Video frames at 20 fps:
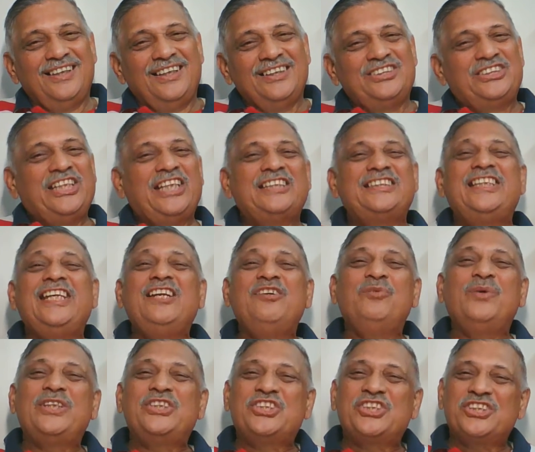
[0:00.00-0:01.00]
Chasing
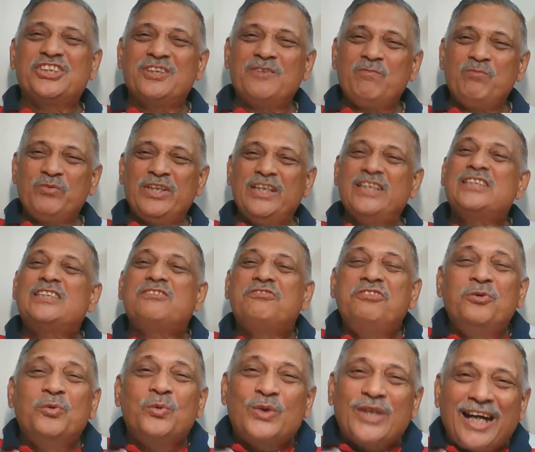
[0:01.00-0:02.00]
which is
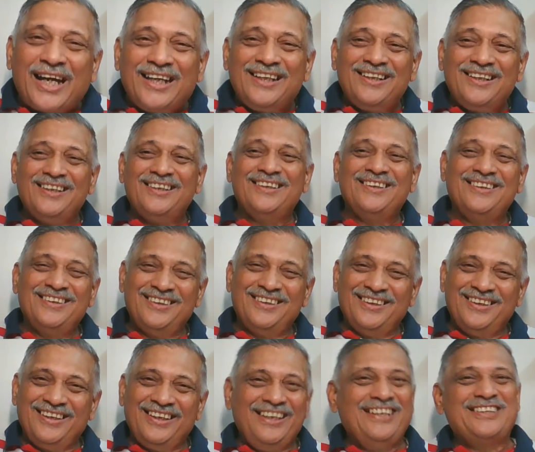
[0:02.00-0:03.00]
futile
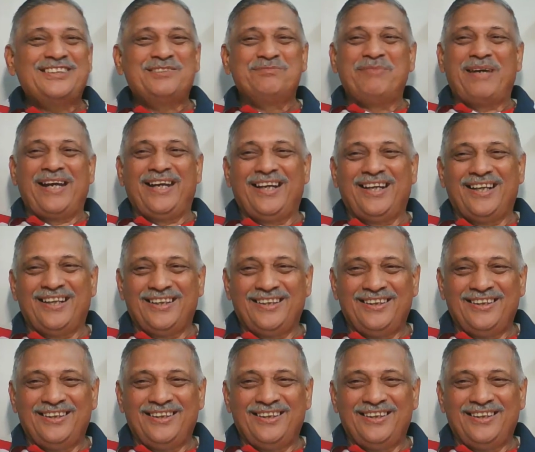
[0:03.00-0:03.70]
is Maya.